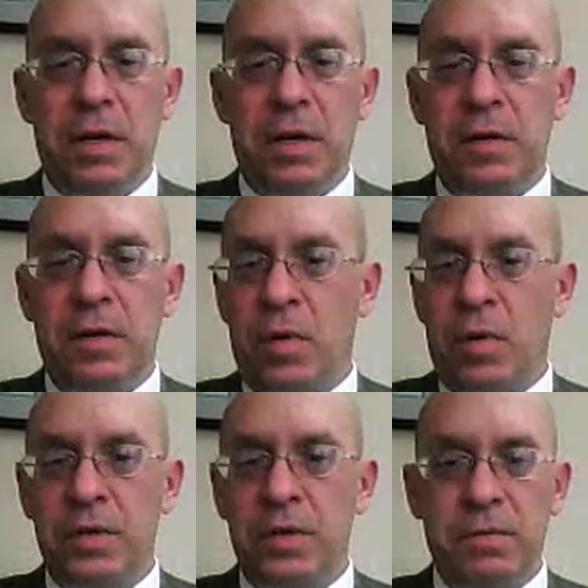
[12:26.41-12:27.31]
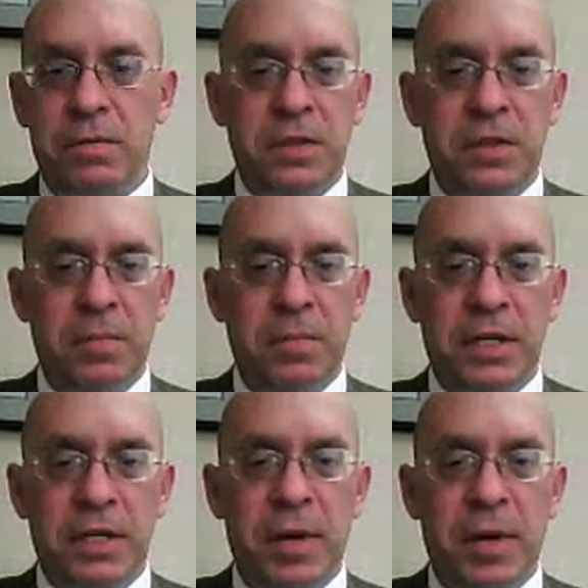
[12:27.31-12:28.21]
Of course, it's to be
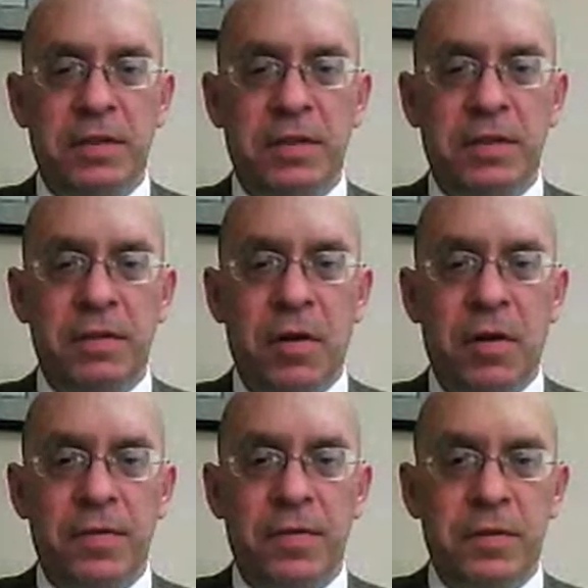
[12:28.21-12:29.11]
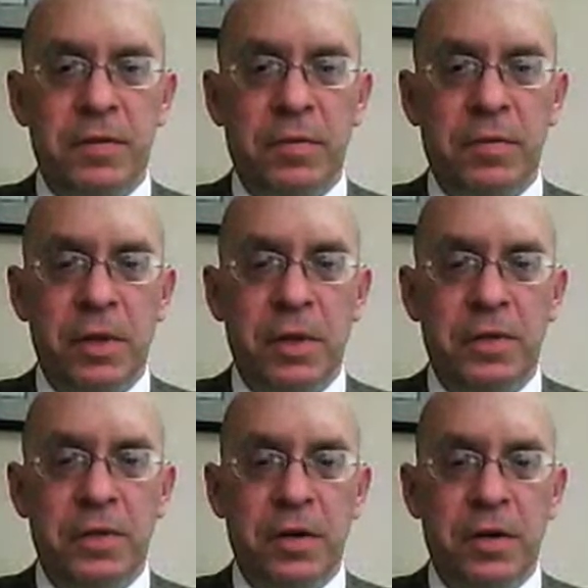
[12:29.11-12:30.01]
expected the officer will
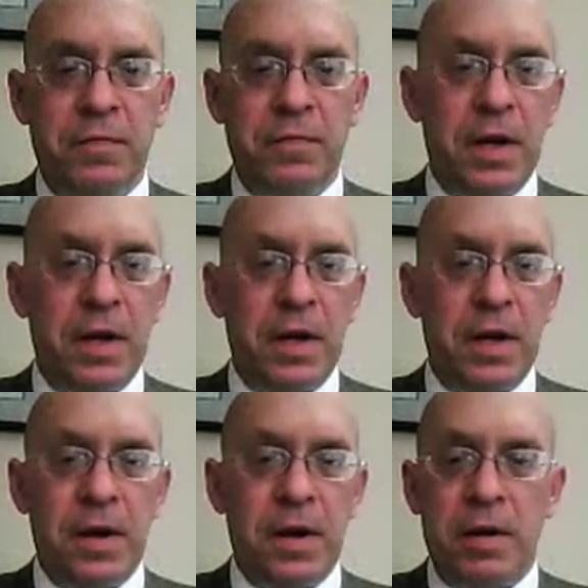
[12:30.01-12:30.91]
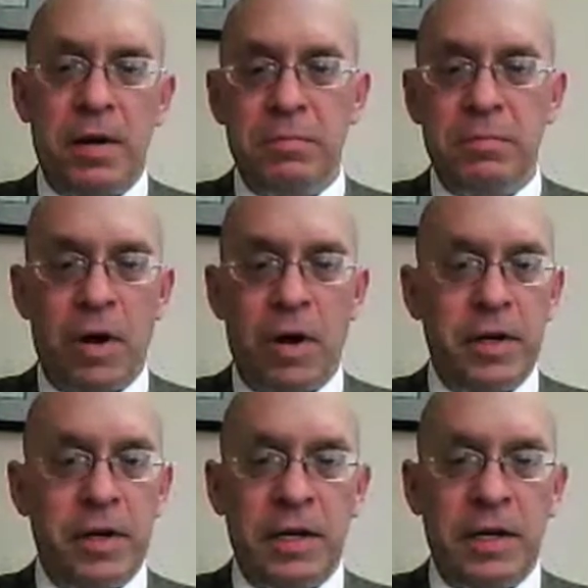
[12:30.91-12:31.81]
observe that there aren't
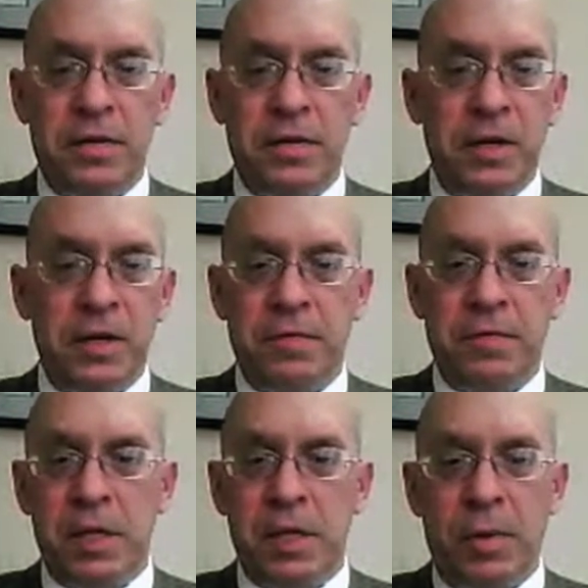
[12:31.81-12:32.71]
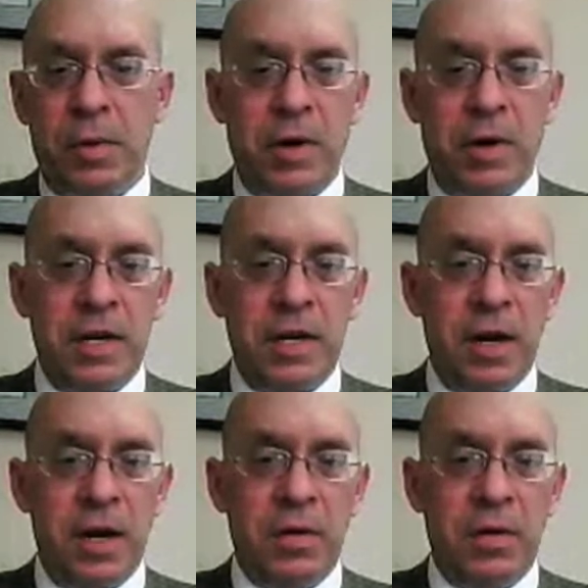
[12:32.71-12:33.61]
any attorneys available right
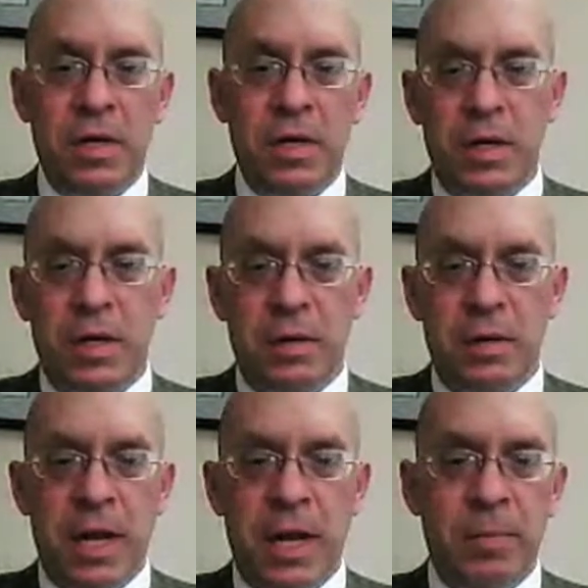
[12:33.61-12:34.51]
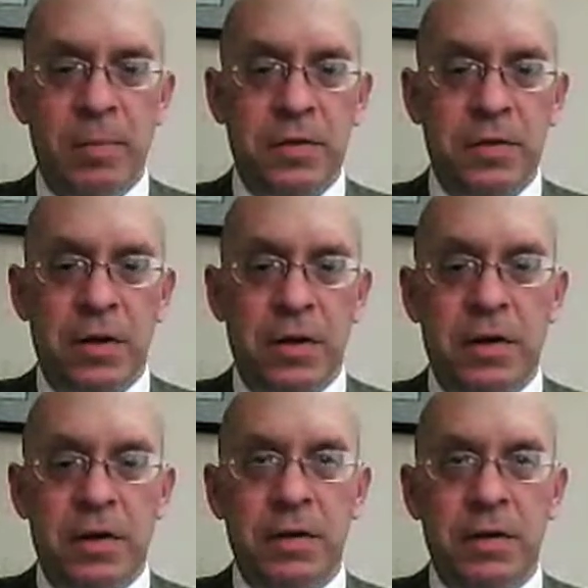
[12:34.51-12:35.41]
now, ma'am or sir,
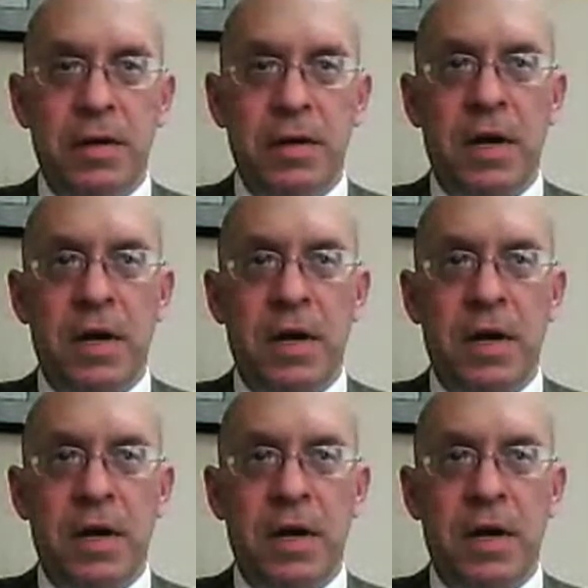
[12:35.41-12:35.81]
and I